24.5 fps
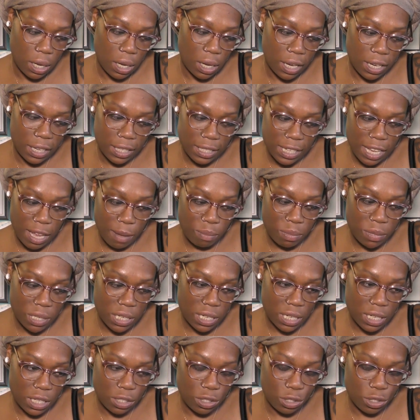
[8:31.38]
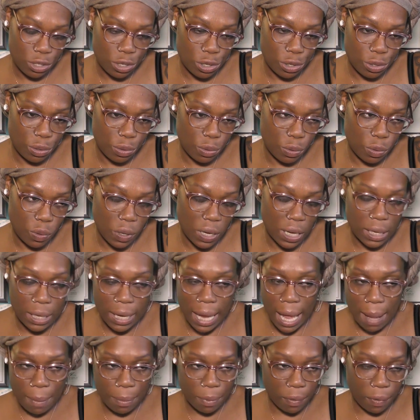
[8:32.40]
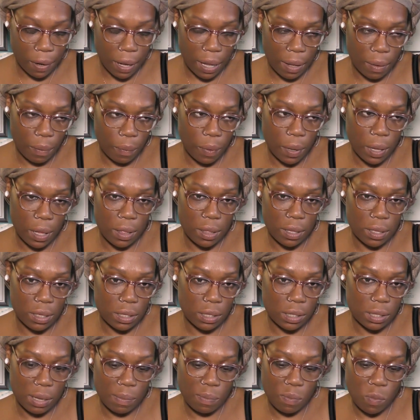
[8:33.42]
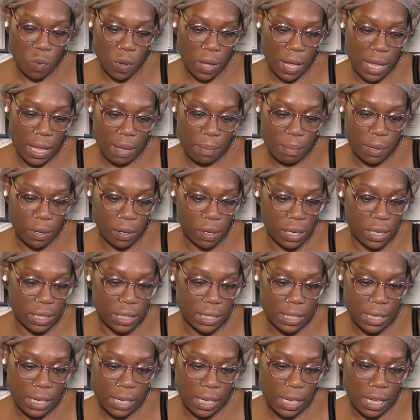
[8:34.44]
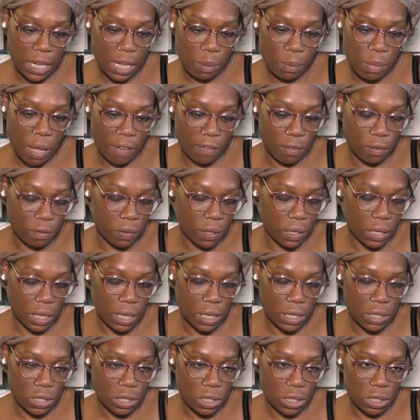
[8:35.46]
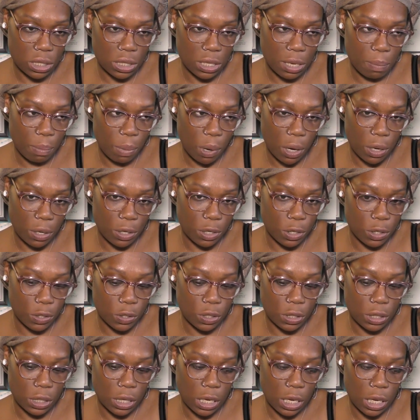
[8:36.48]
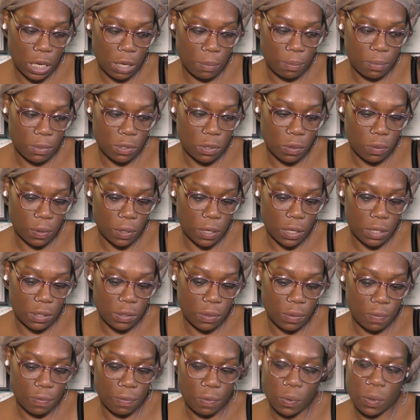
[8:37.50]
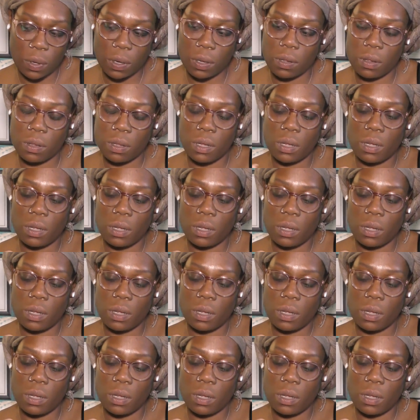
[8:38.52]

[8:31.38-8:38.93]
attempting to collaborate with in some way, build a team, have a relationship, partnership, so on and so forth.